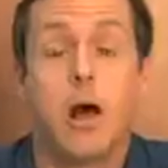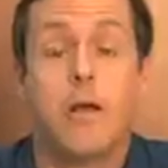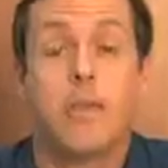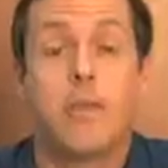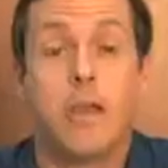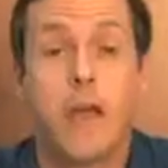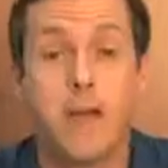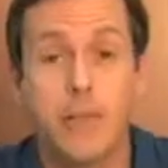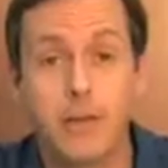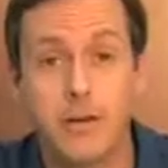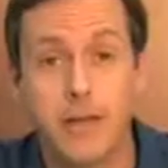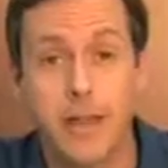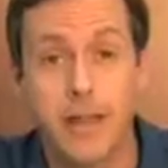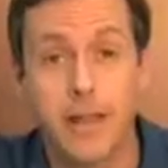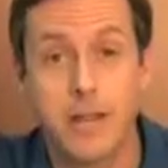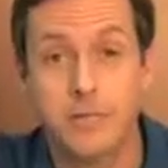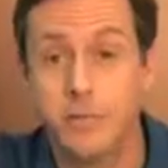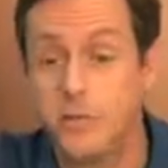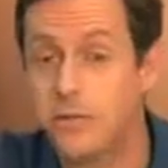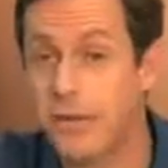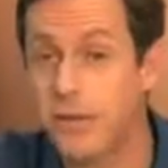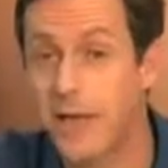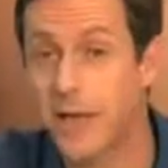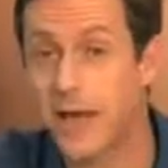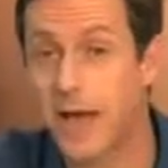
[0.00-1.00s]
On the other hand,
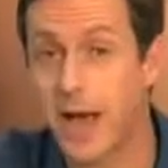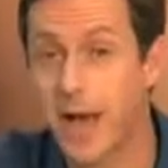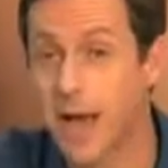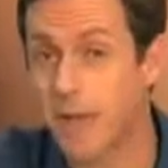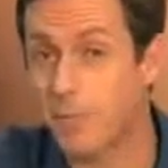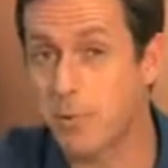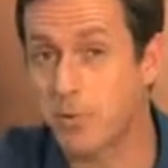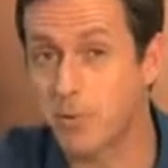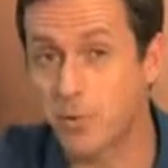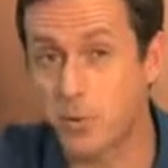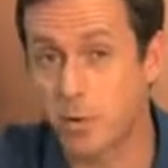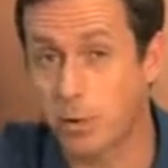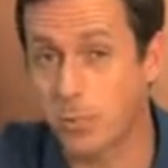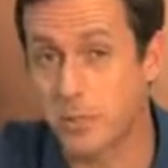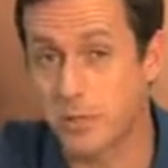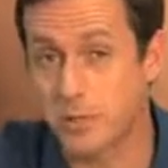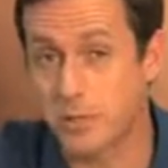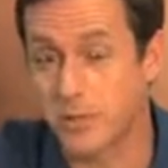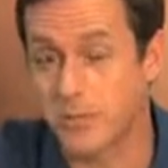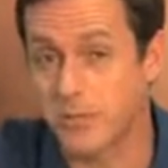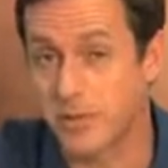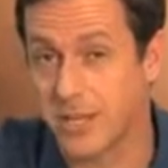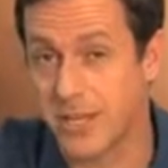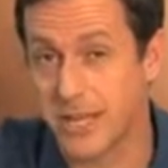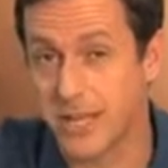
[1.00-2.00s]
if you take a
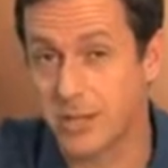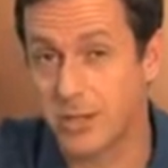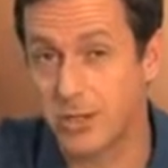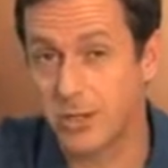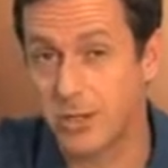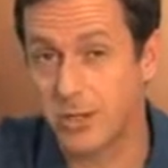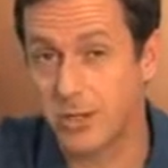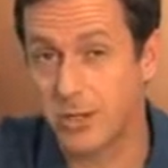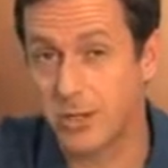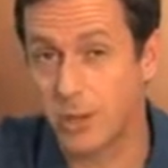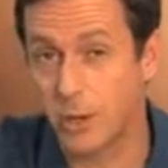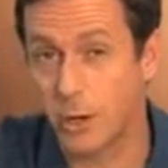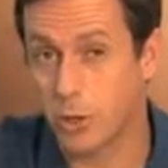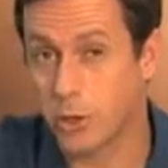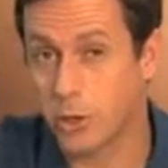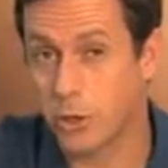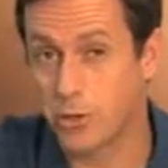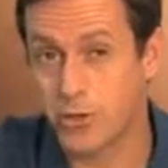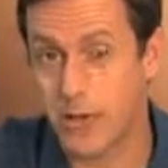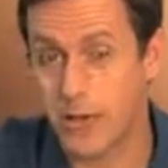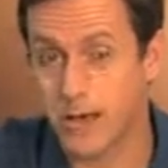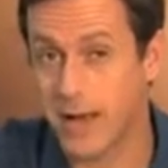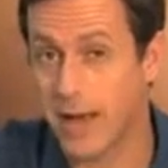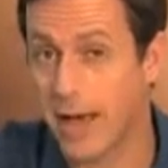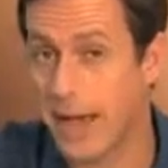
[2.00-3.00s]
high-performance vehicle or
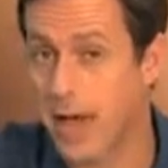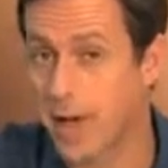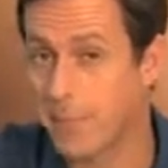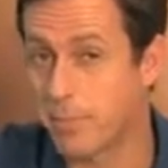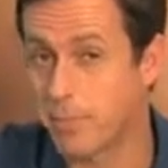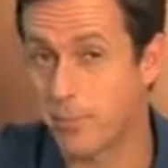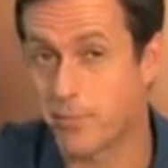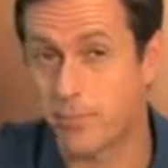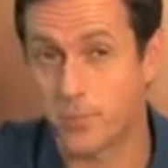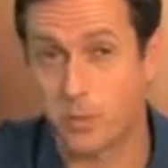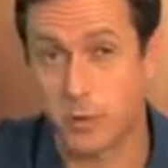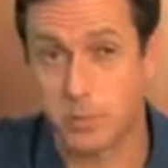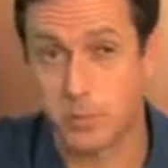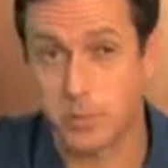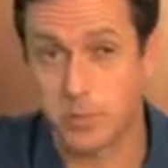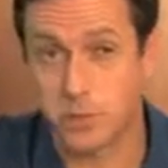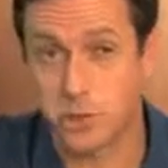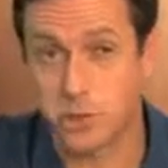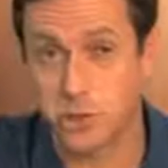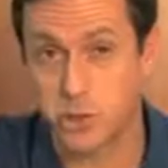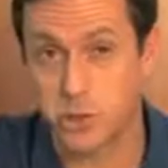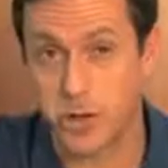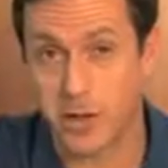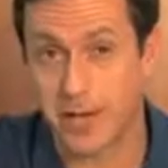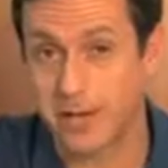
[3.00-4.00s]
you take a
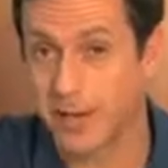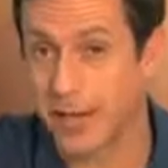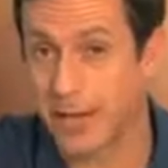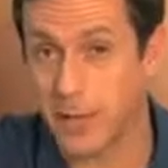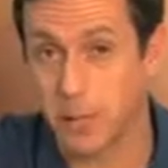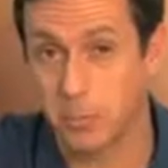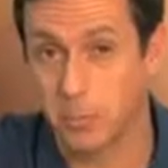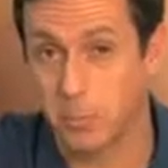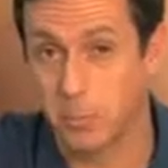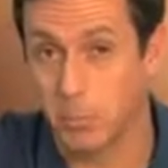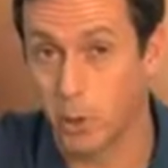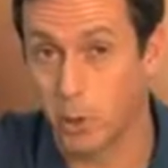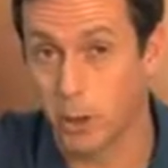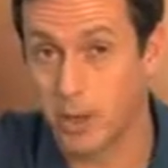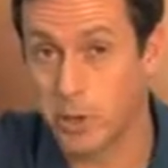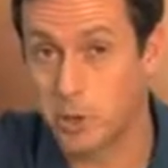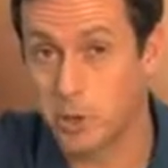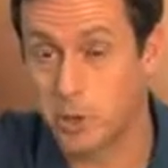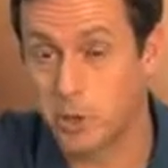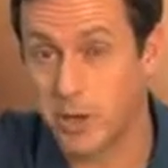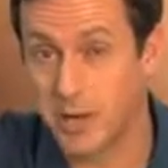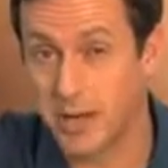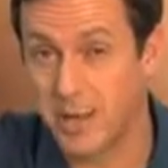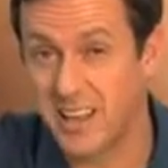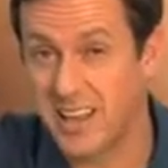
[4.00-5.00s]
high-performance train like a bullet
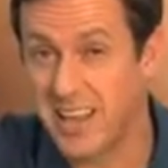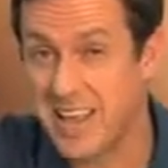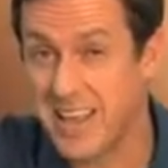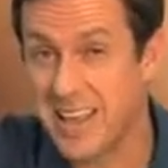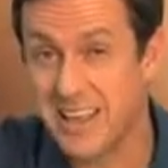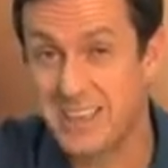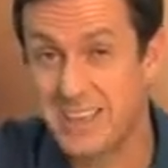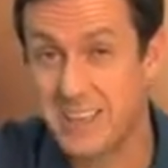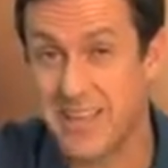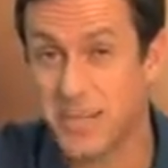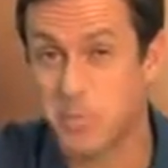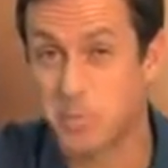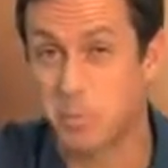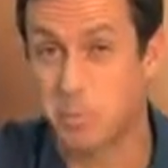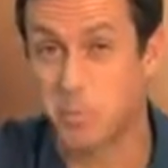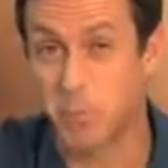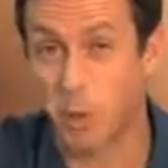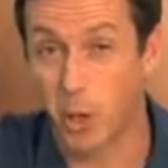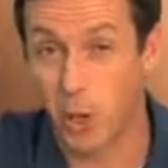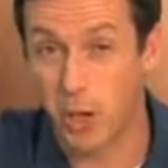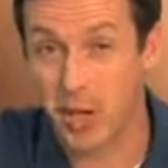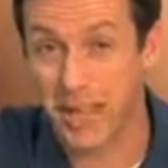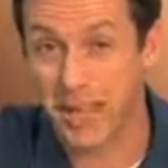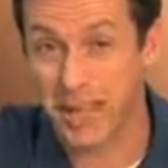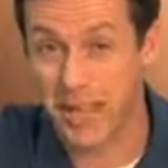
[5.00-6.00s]
train that's
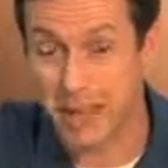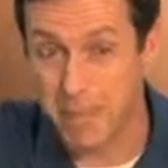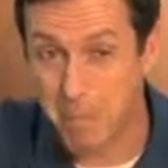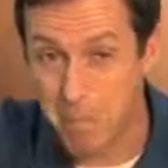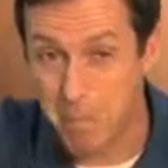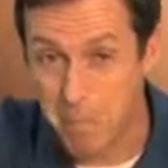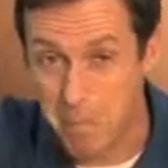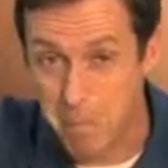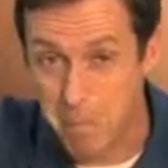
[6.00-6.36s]
burning at